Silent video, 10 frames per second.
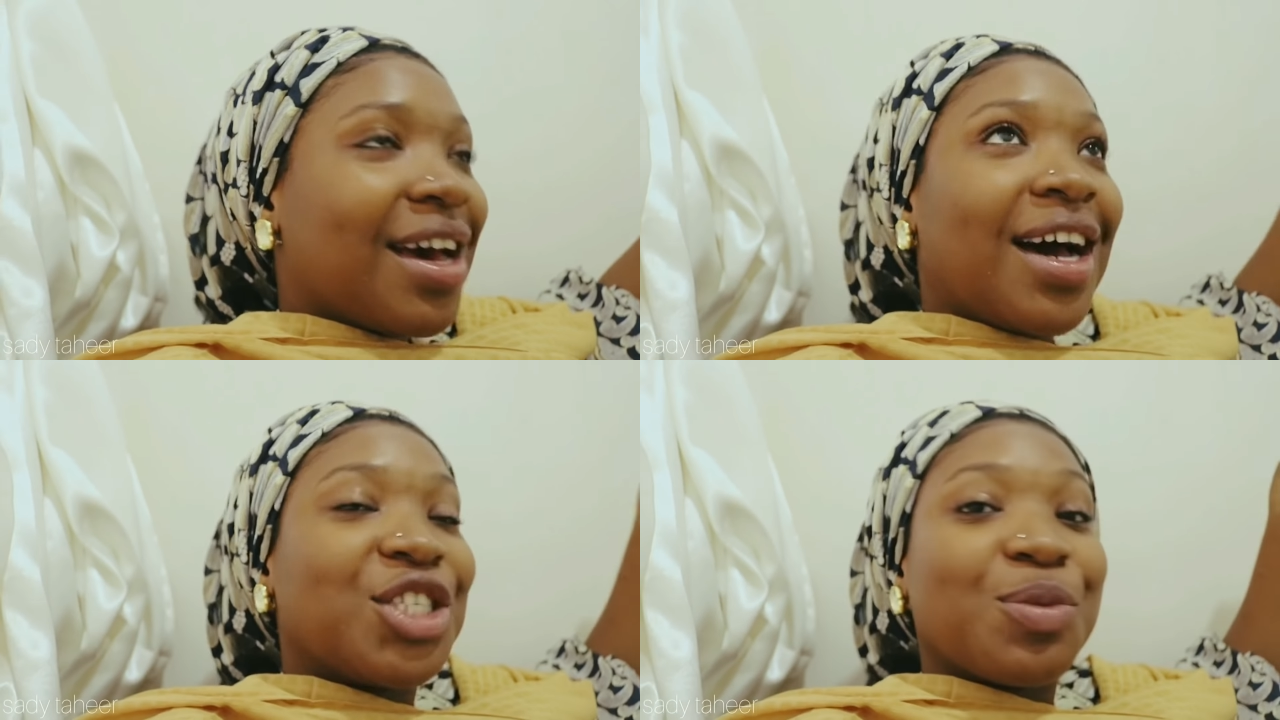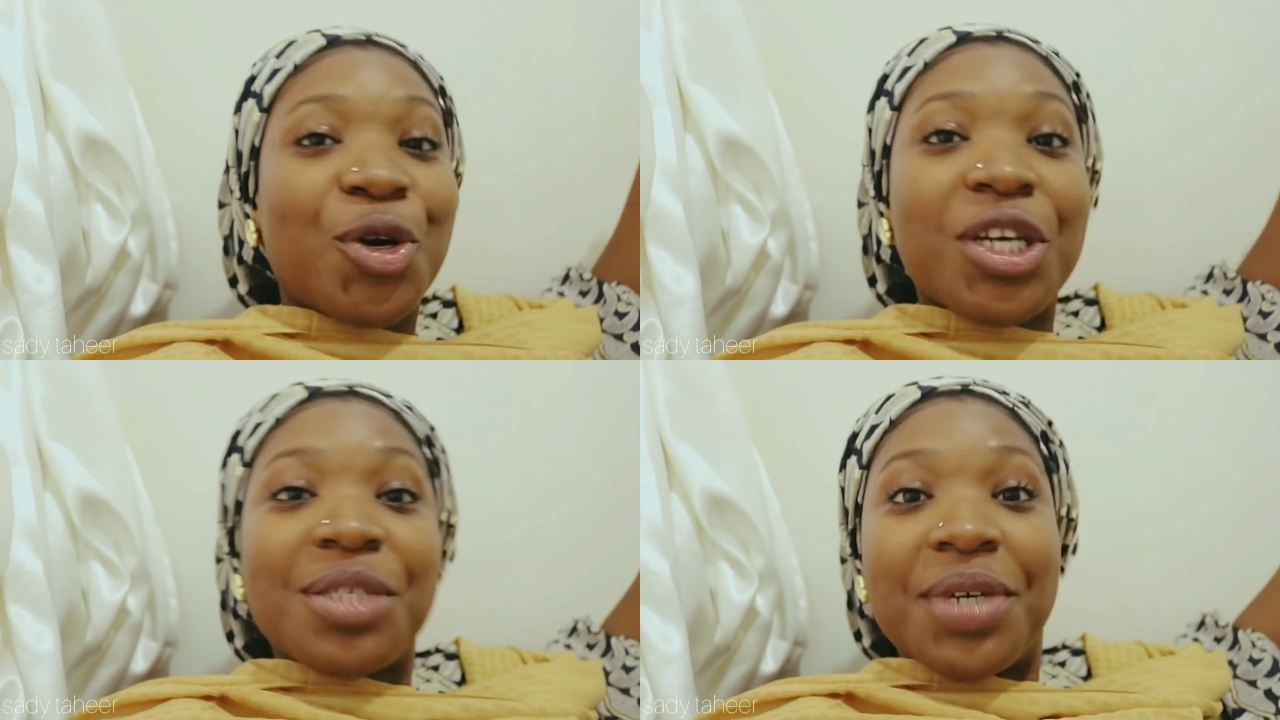And
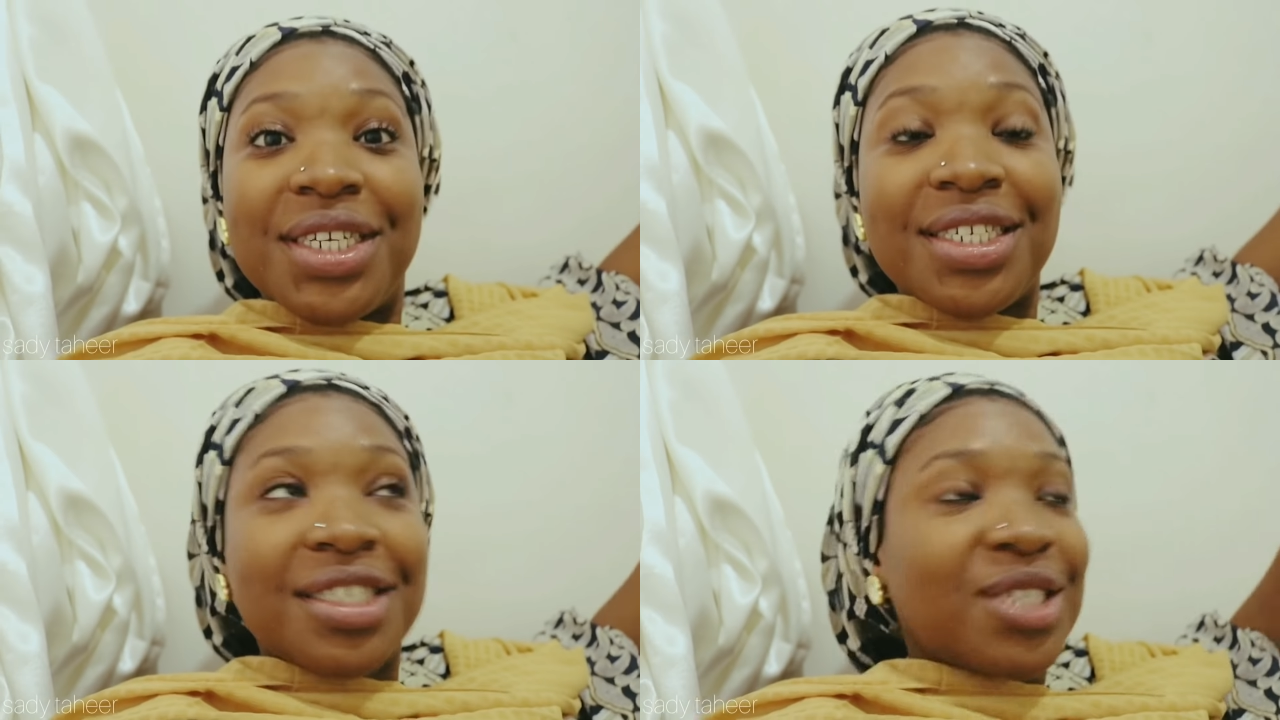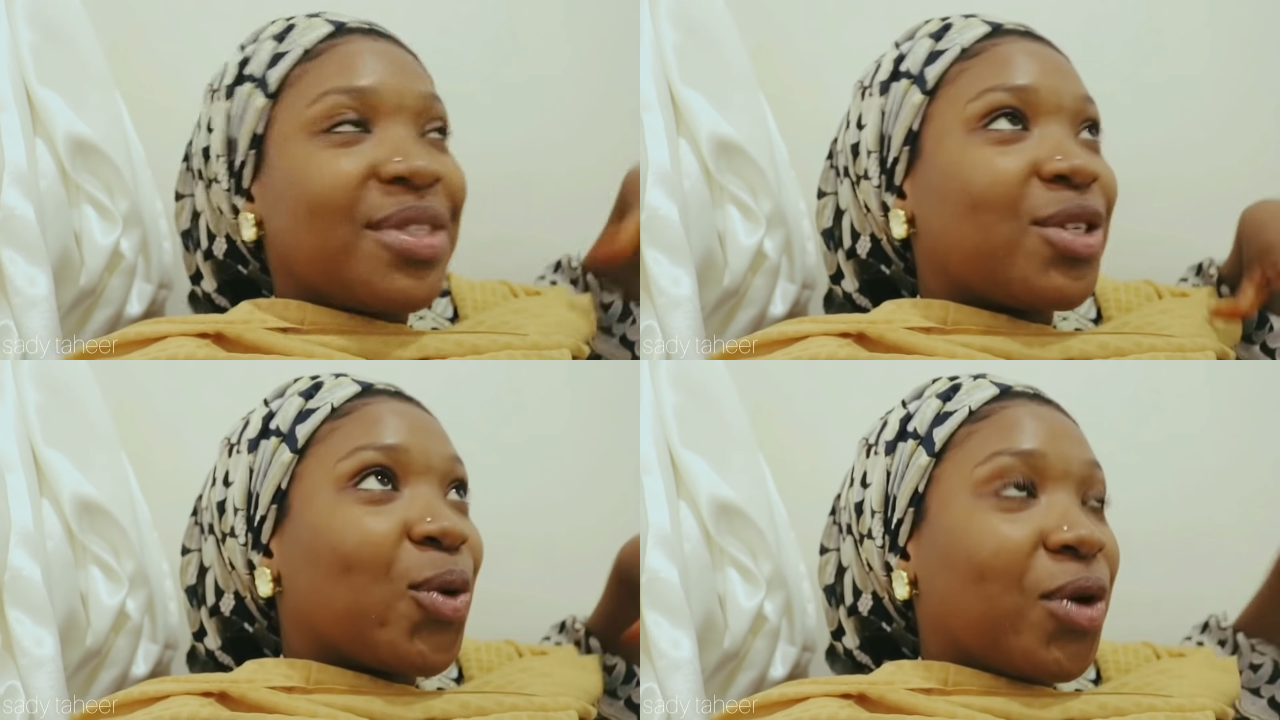tomorrow is Monday. The reason we
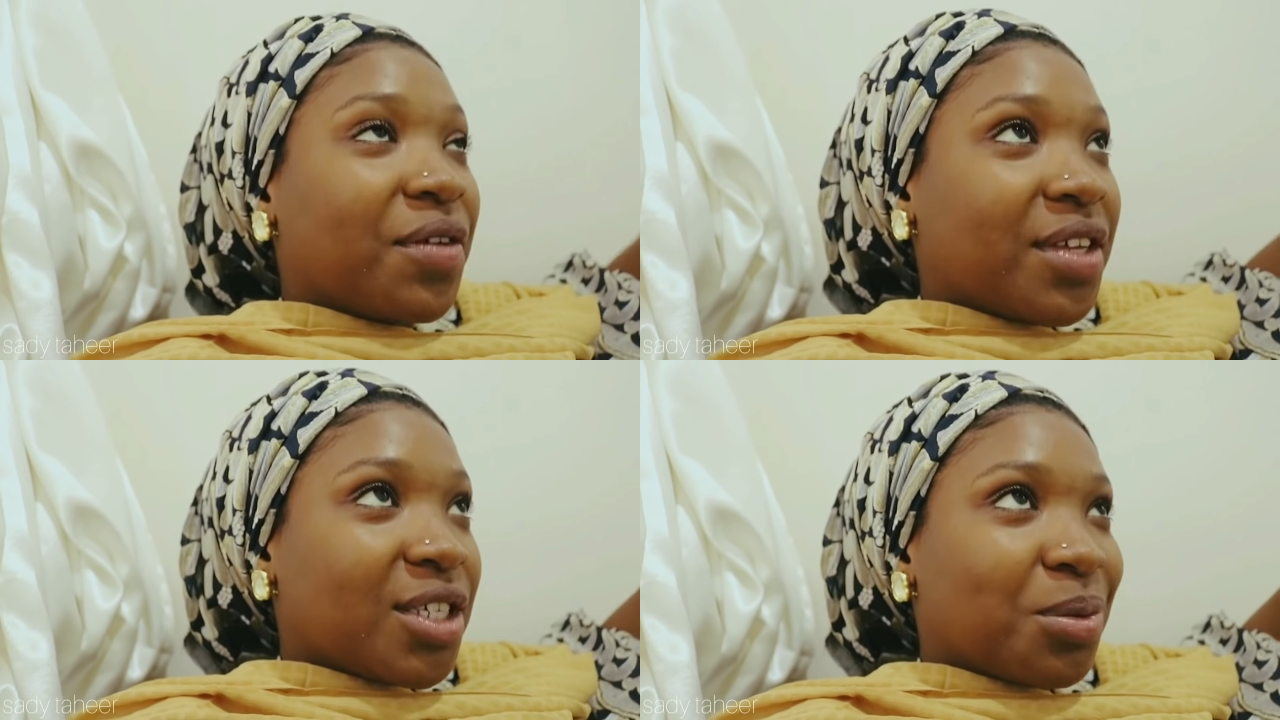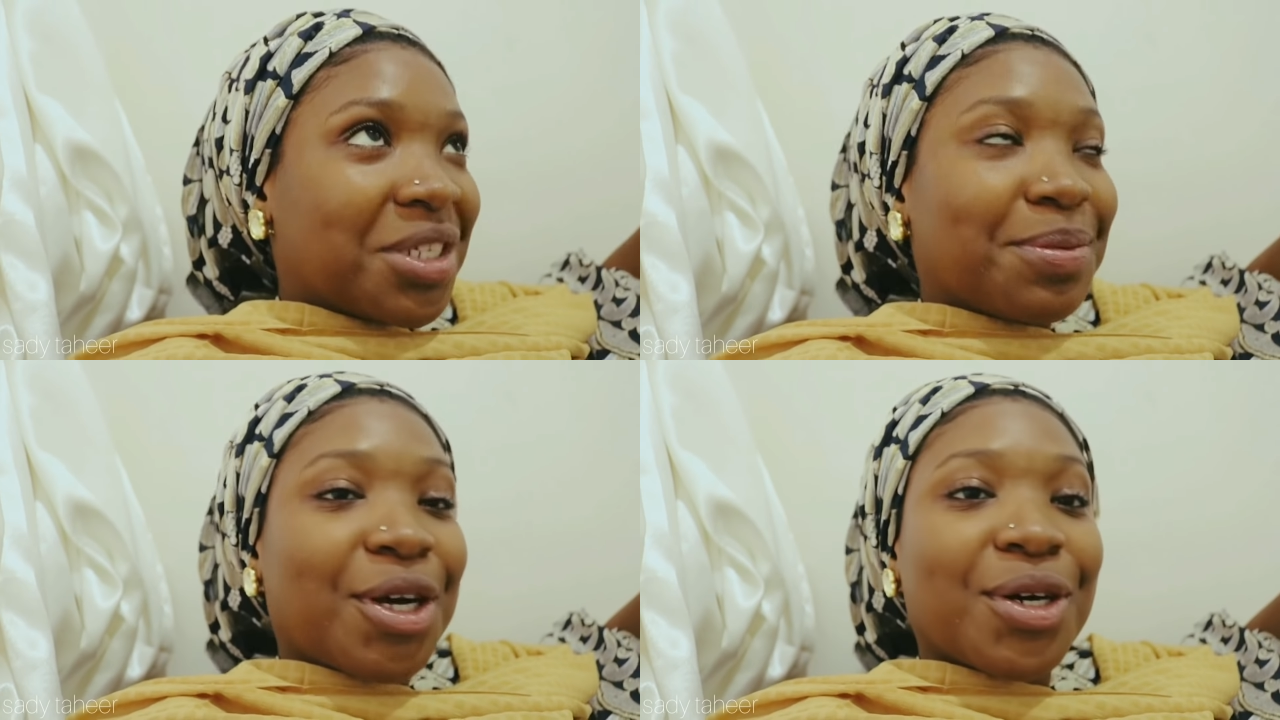did all of this
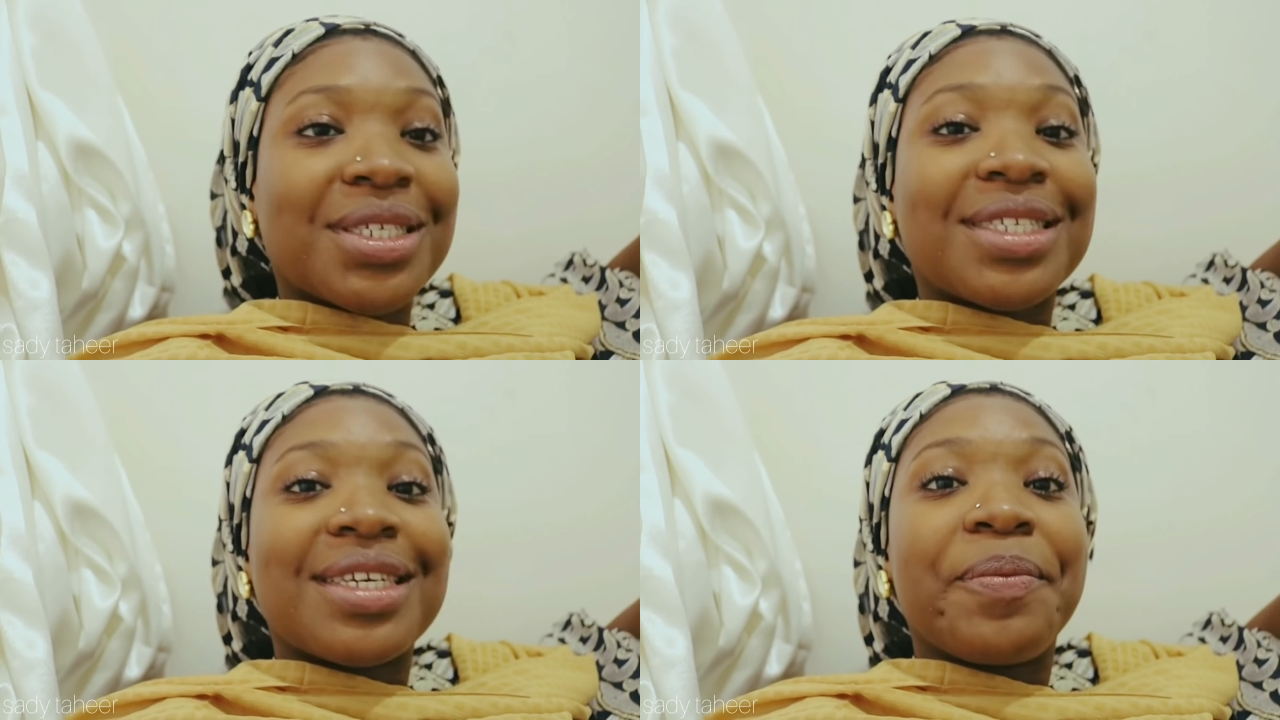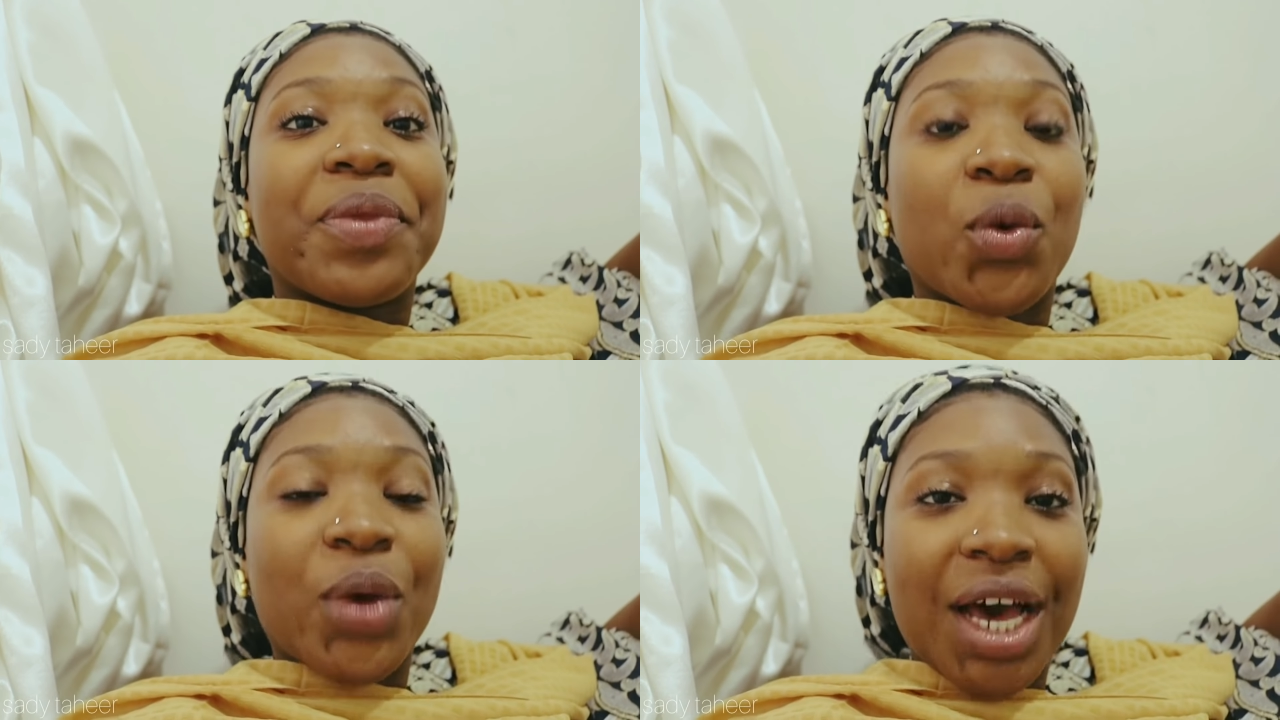was because
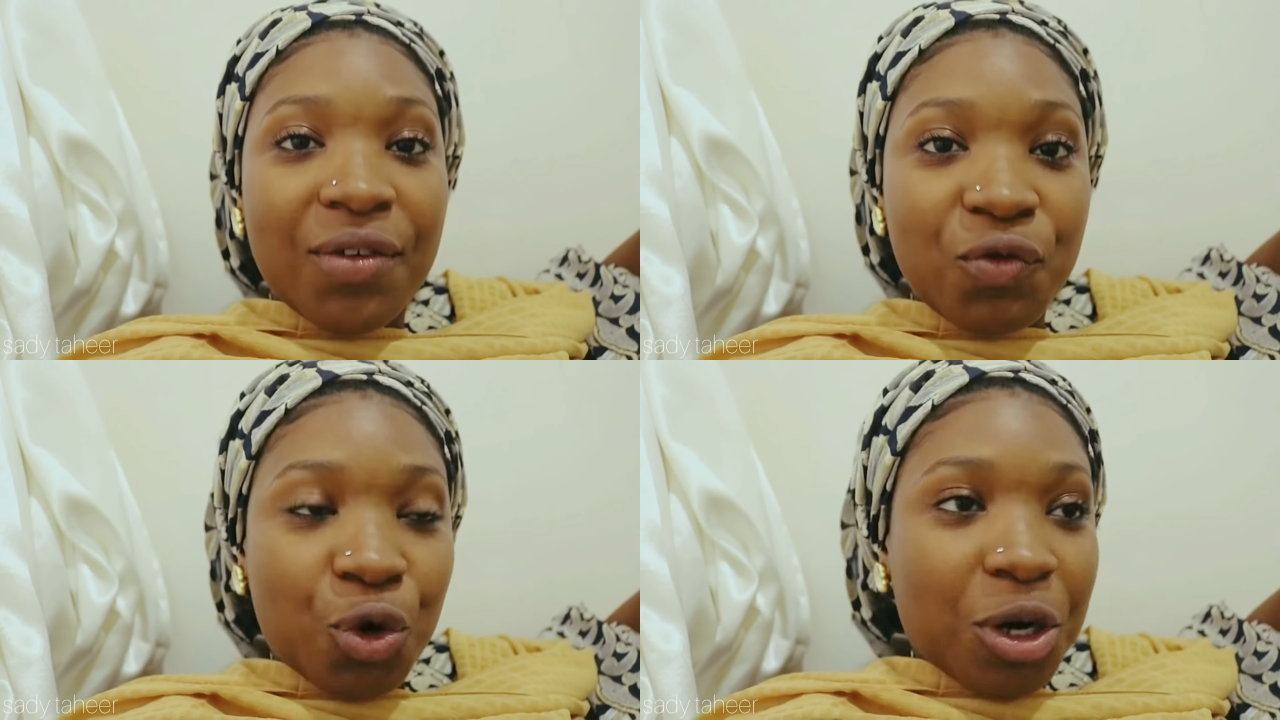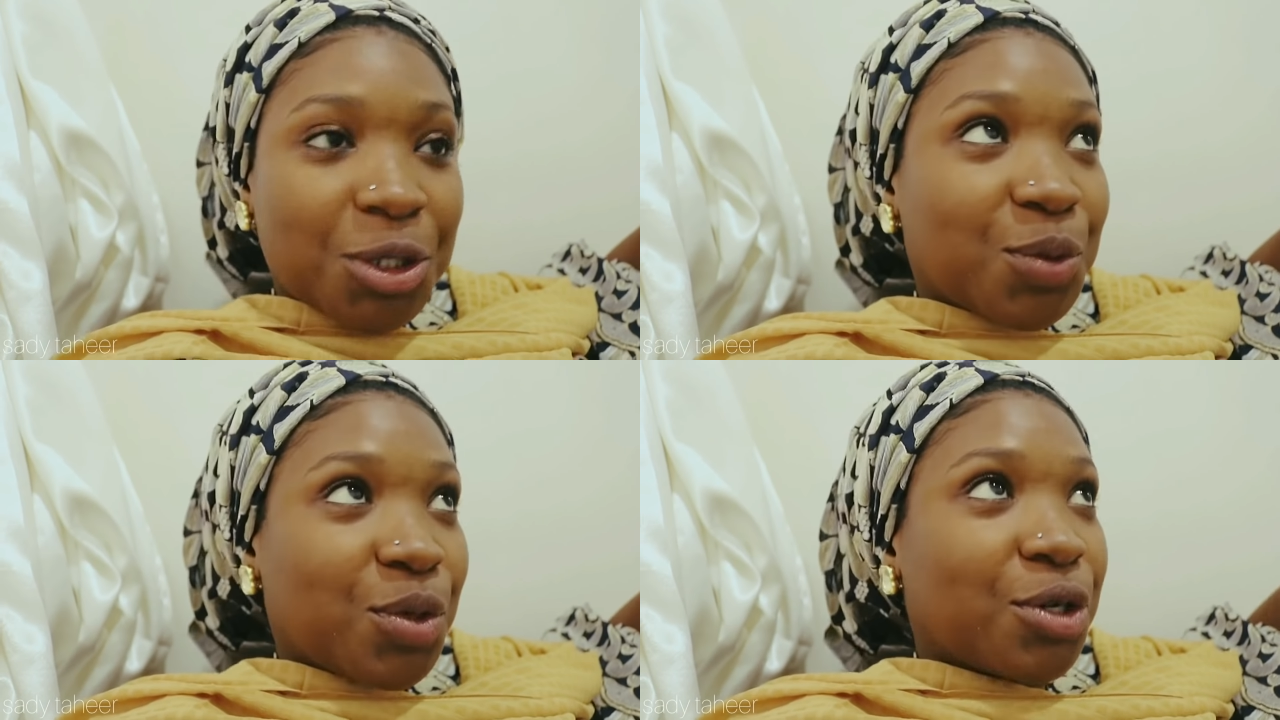we have work
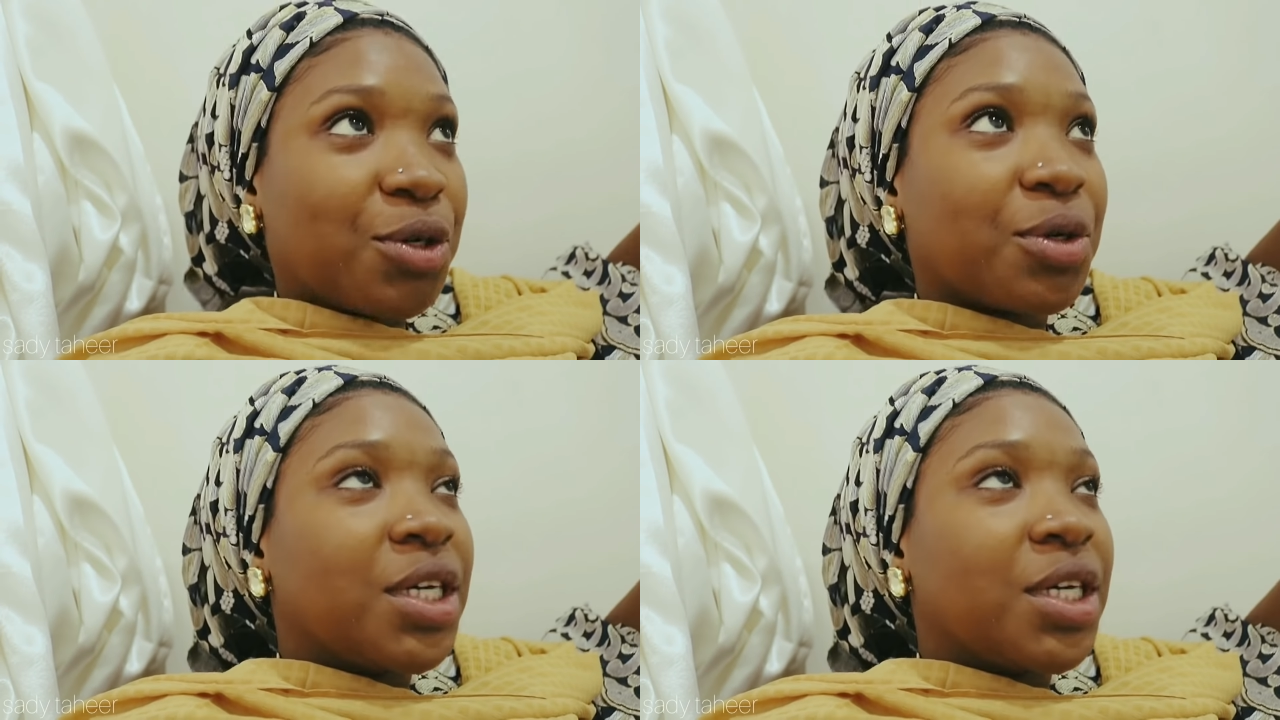tomorrow.